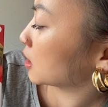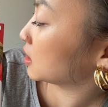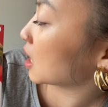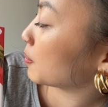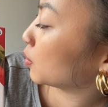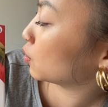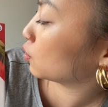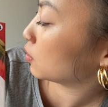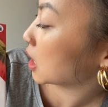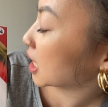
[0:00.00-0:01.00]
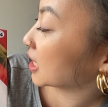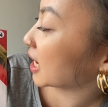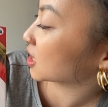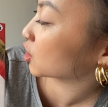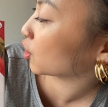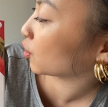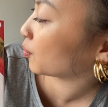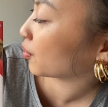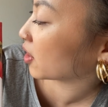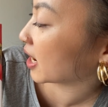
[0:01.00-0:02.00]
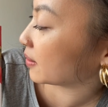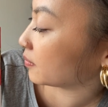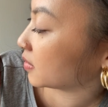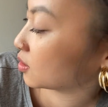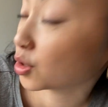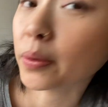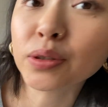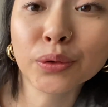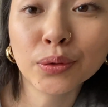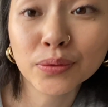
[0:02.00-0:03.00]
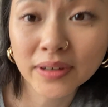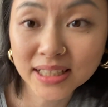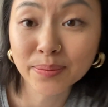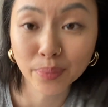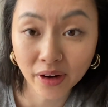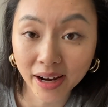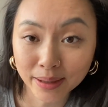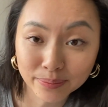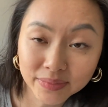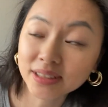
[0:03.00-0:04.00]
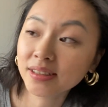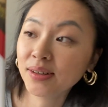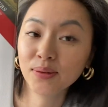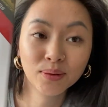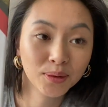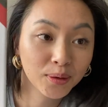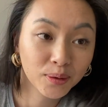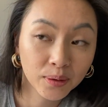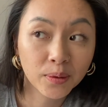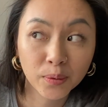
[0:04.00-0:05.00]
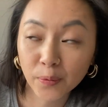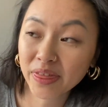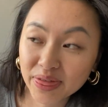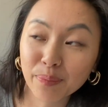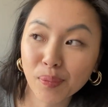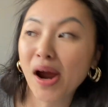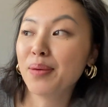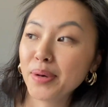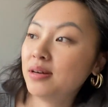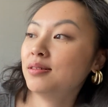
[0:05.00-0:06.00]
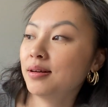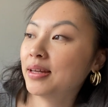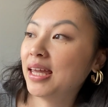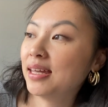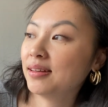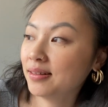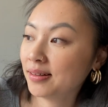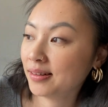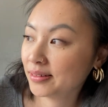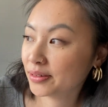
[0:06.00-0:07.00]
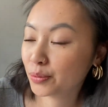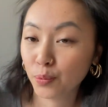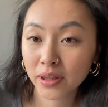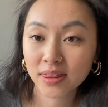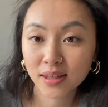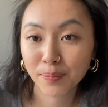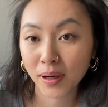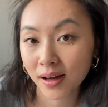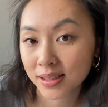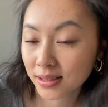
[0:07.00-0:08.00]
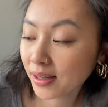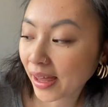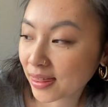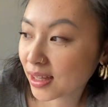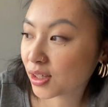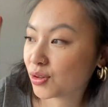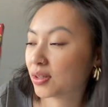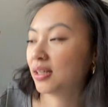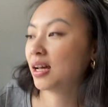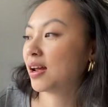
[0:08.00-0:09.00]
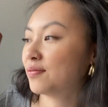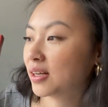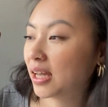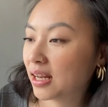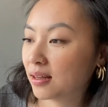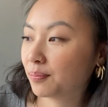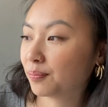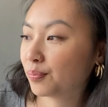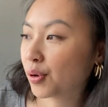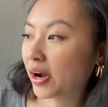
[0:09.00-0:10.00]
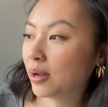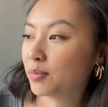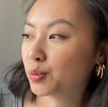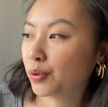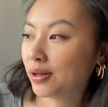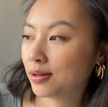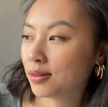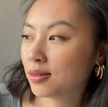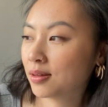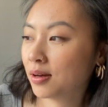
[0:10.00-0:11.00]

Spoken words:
double gesso primed. So it's already primed with the primer. Okay, with the plaster I think you can either get it primed with